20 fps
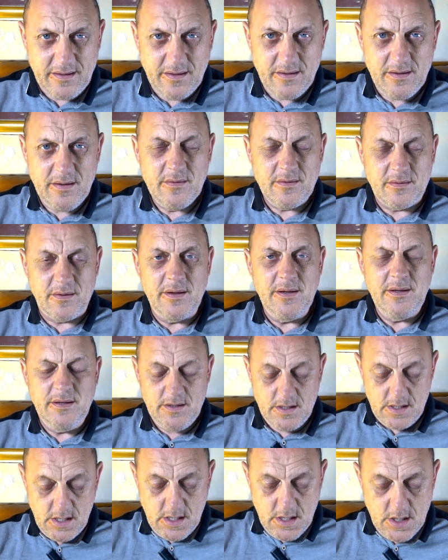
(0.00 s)
right?
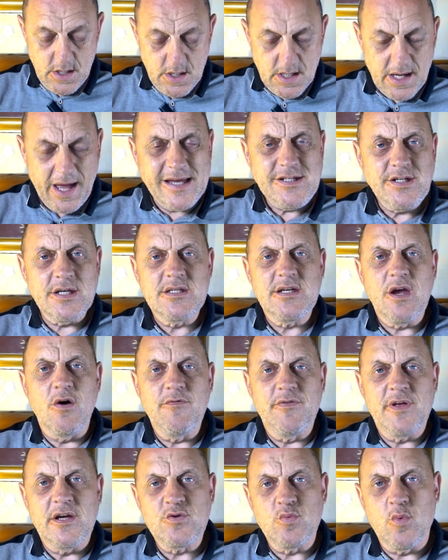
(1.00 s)
Ask yourself
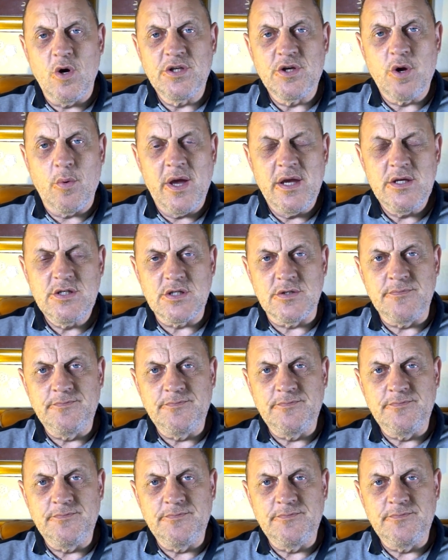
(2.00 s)
this one question.